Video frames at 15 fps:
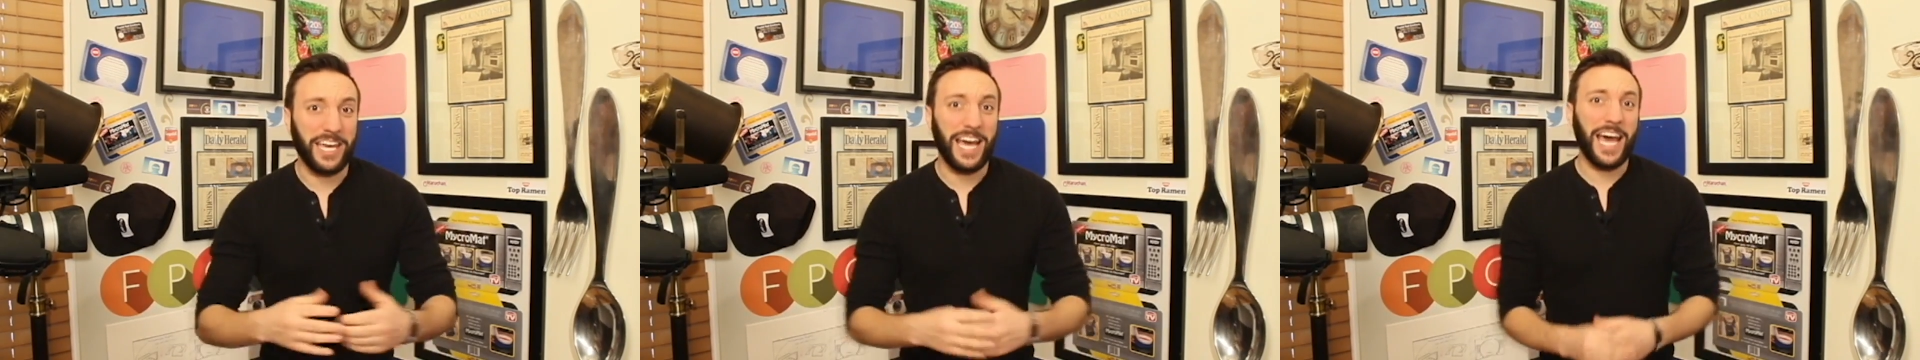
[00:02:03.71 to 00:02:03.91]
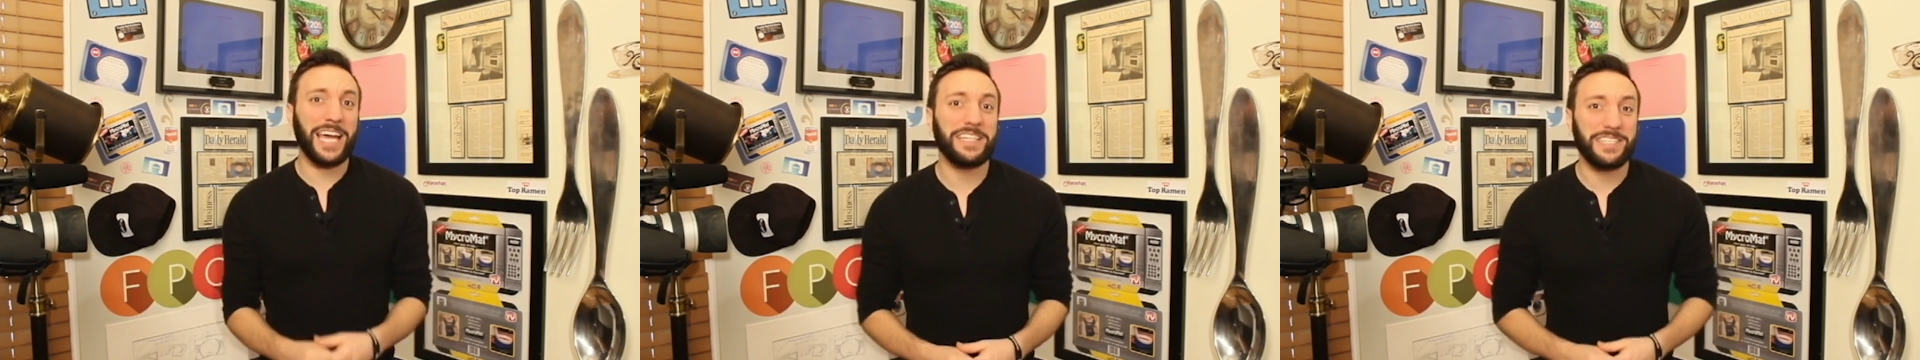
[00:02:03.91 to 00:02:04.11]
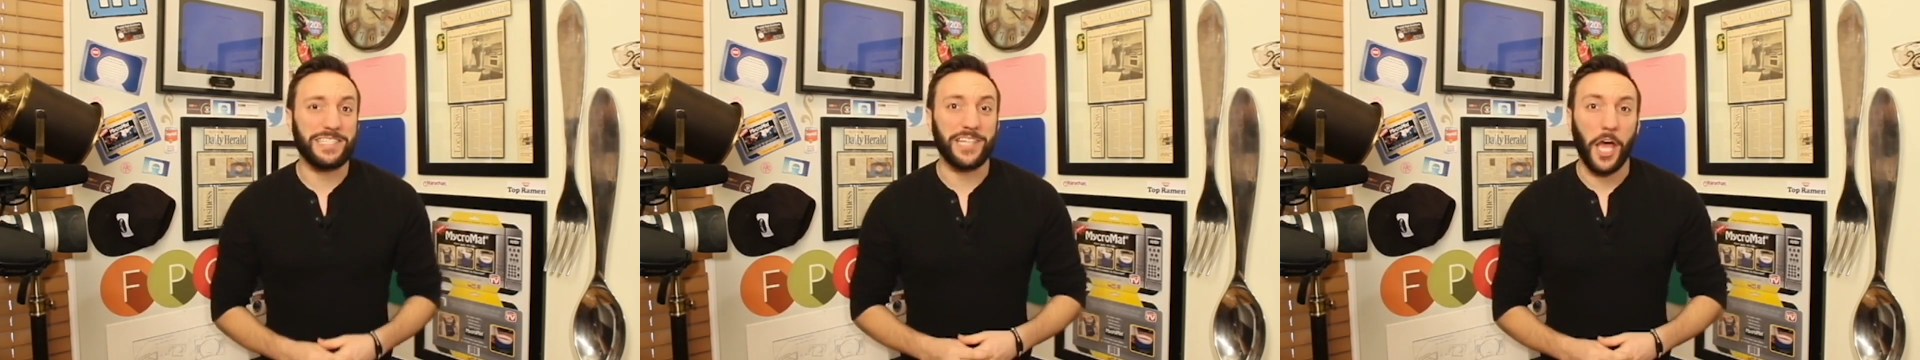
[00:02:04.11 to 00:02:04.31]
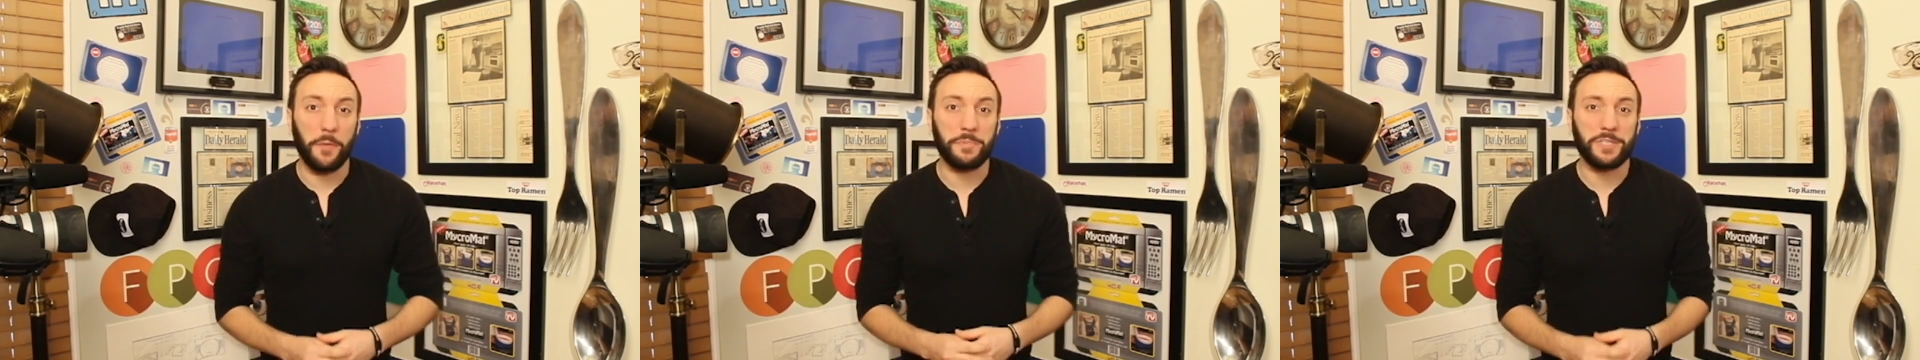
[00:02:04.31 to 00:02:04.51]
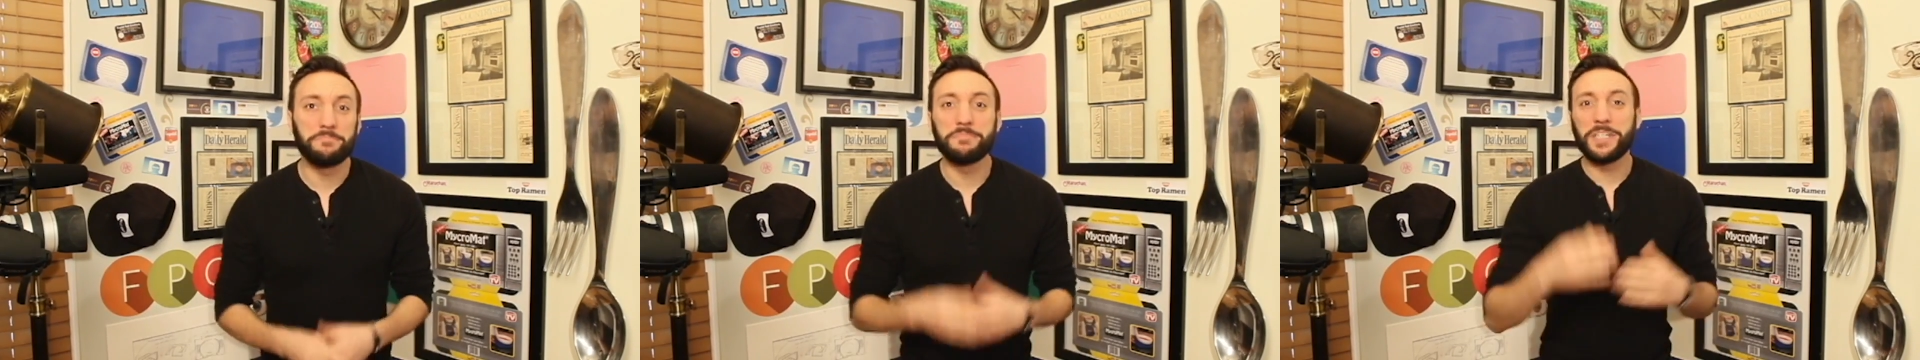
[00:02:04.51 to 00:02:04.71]

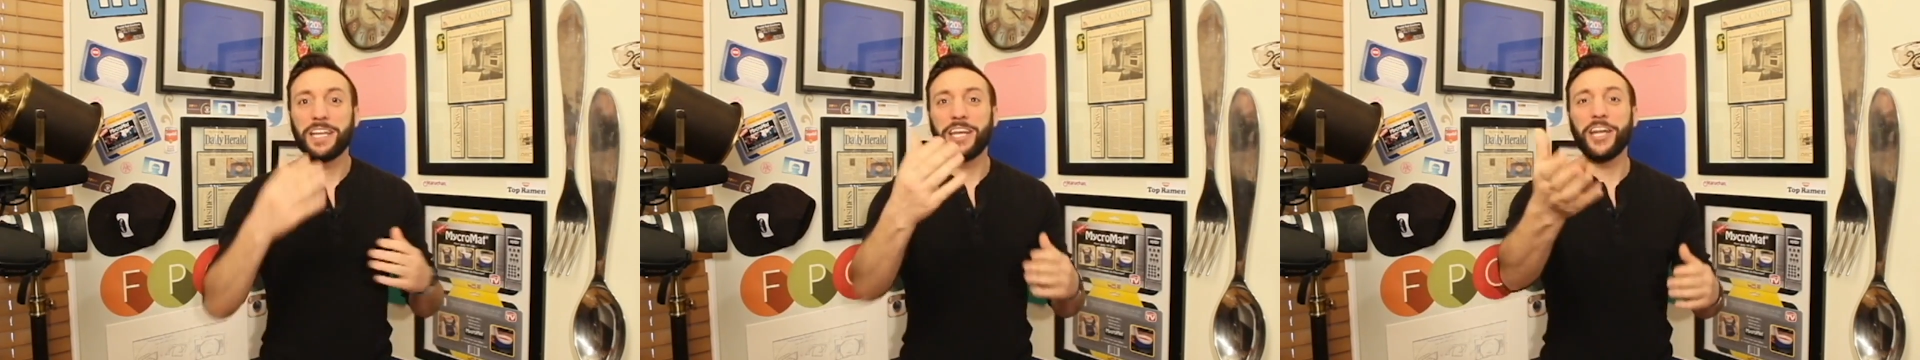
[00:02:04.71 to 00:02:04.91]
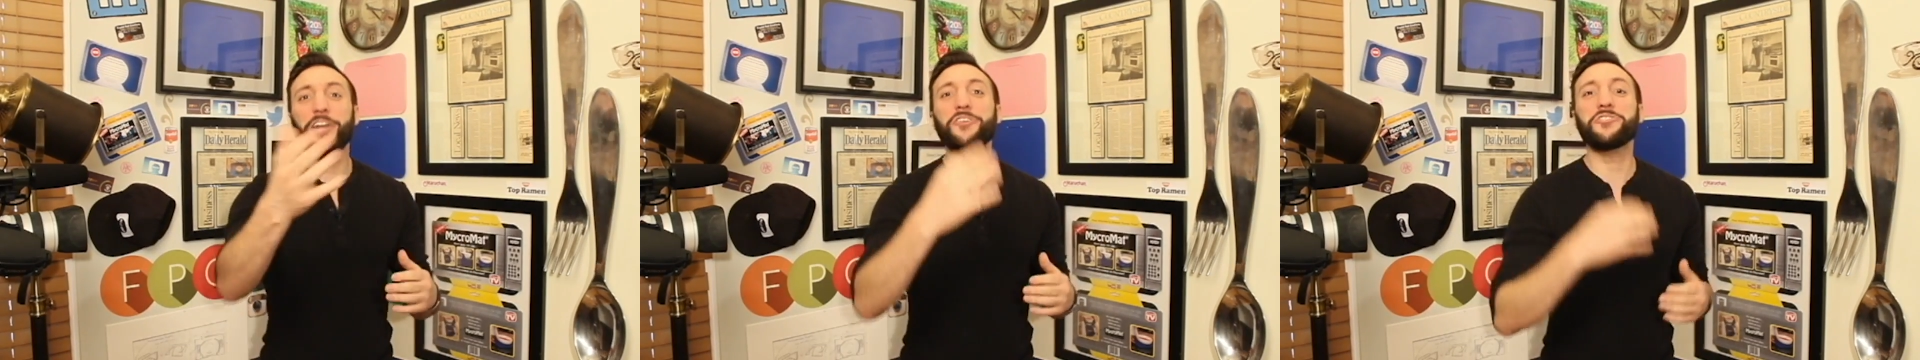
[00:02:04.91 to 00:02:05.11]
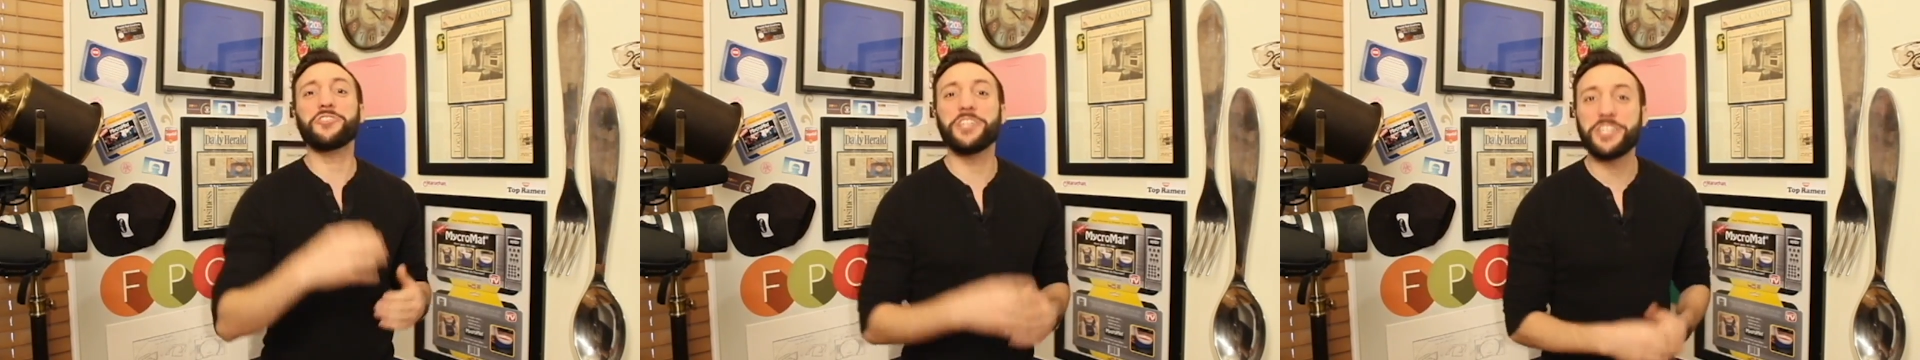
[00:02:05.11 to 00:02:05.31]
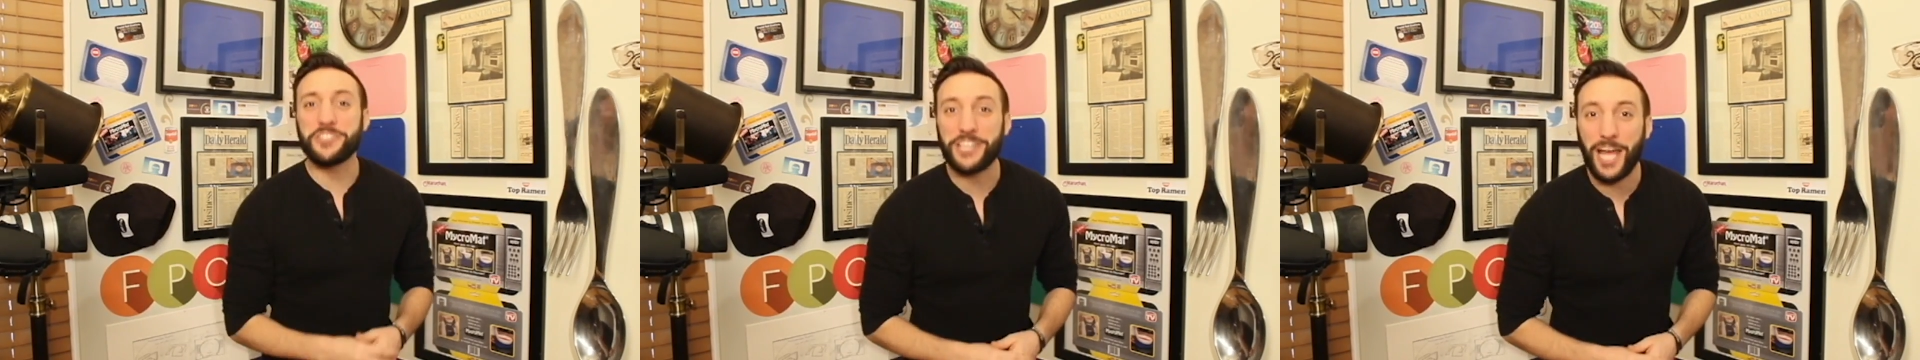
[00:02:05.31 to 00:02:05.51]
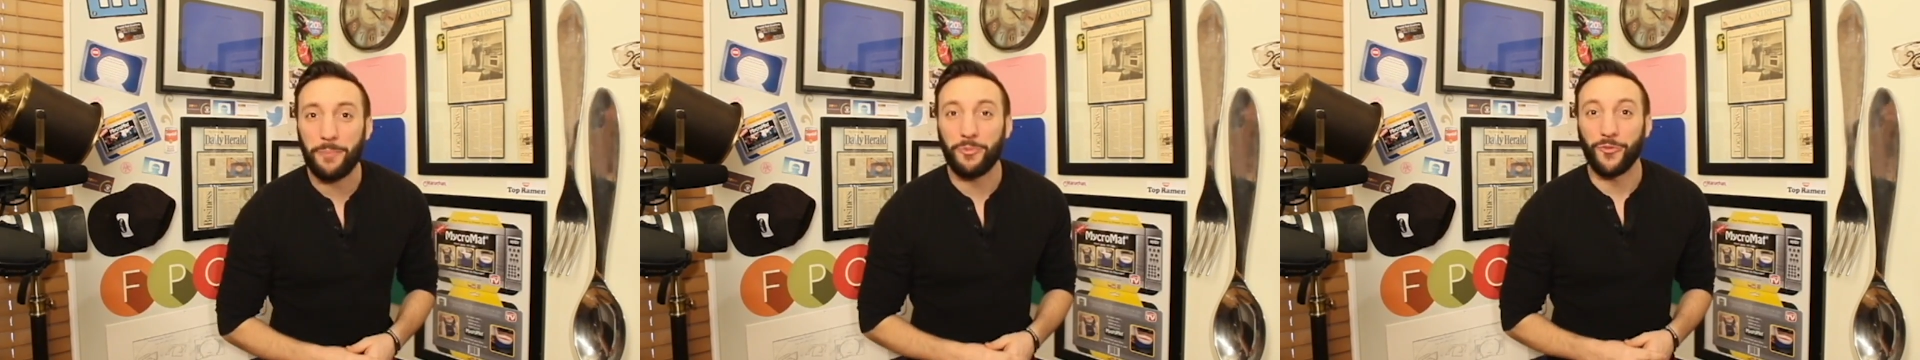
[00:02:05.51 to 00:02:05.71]
concept, here's an
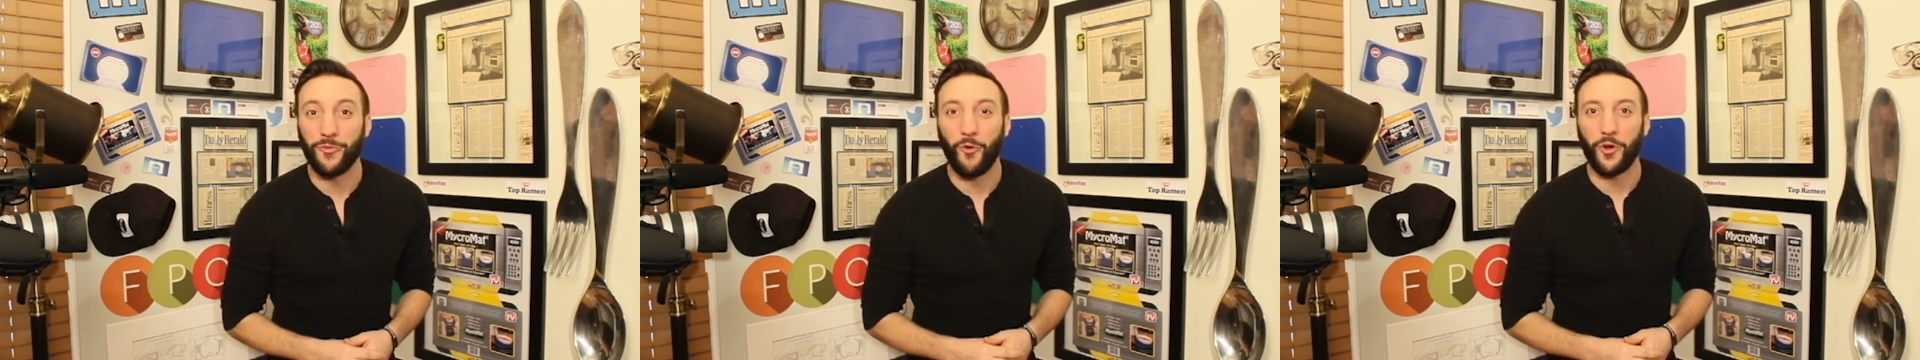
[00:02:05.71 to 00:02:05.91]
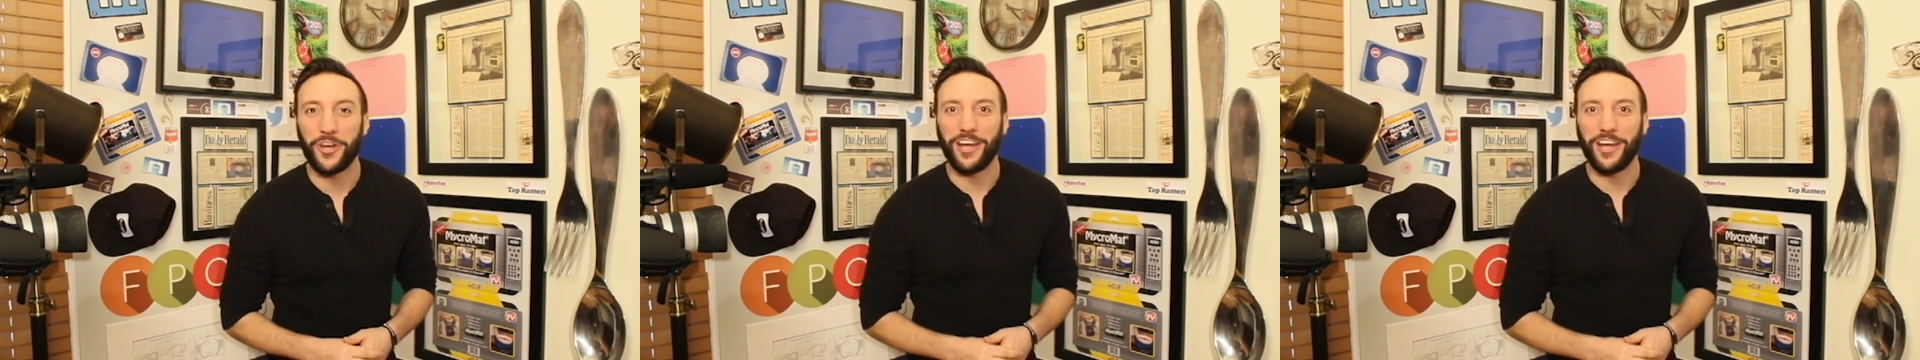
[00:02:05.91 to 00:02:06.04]
example for